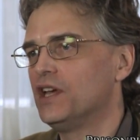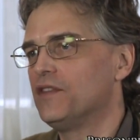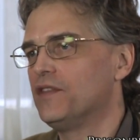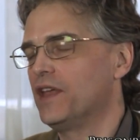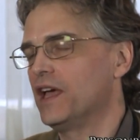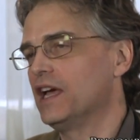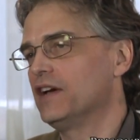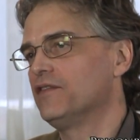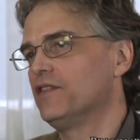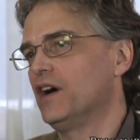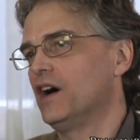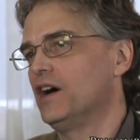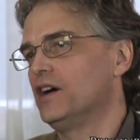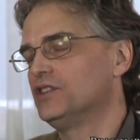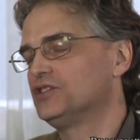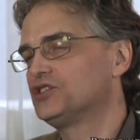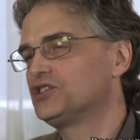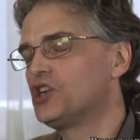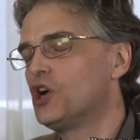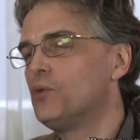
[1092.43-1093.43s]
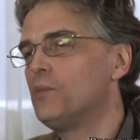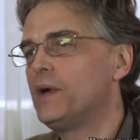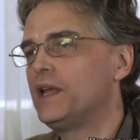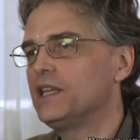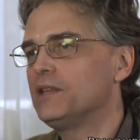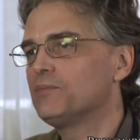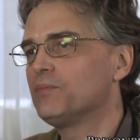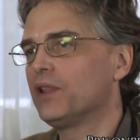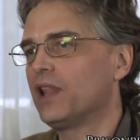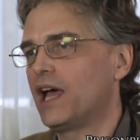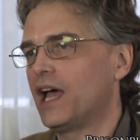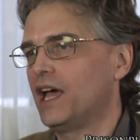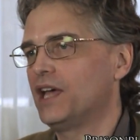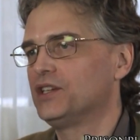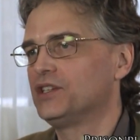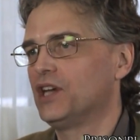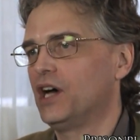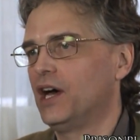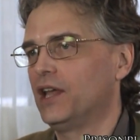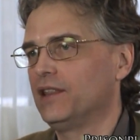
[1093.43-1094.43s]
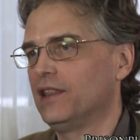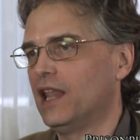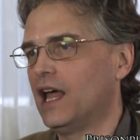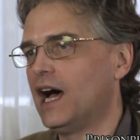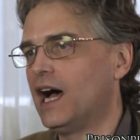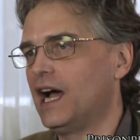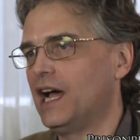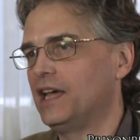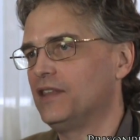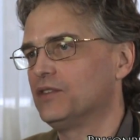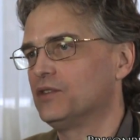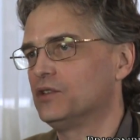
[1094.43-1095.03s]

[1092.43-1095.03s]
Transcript: They have so many planned online.